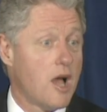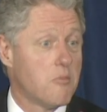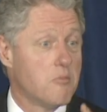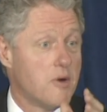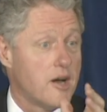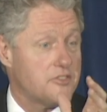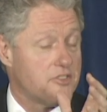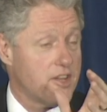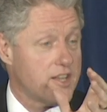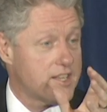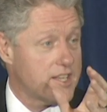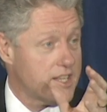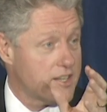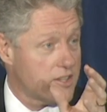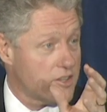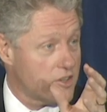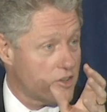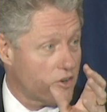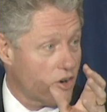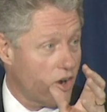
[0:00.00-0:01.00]
but they
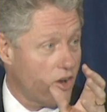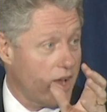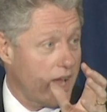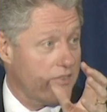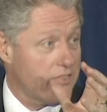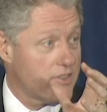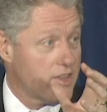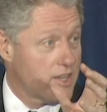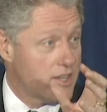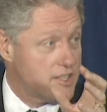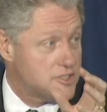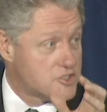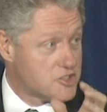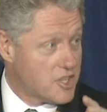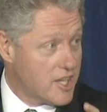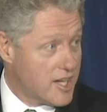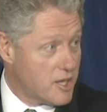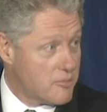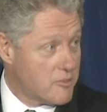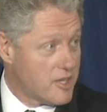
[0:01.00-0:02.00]
tended to draw out the
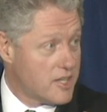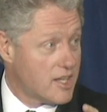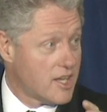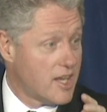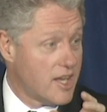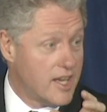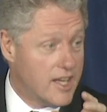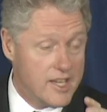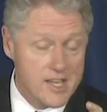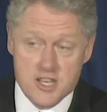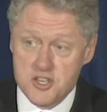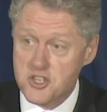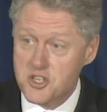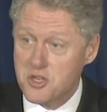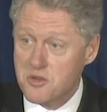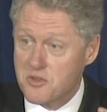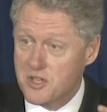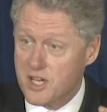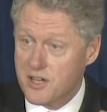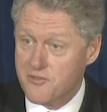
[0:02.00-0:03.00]
legitimate
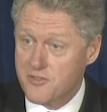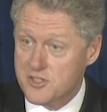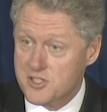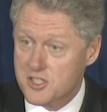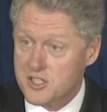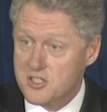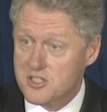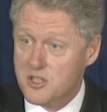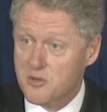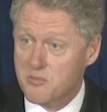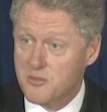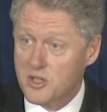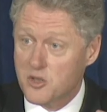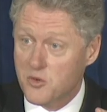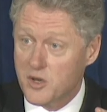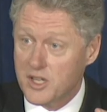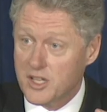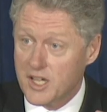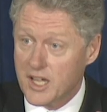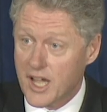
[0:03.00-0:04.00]
issue differences
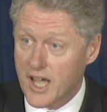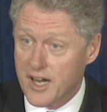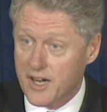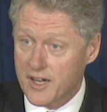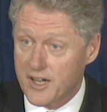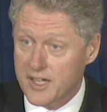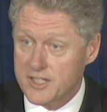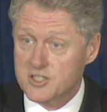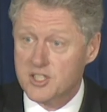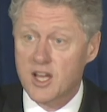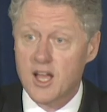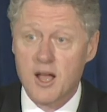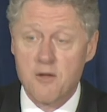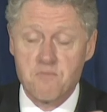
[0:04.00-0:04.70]
between the candidates.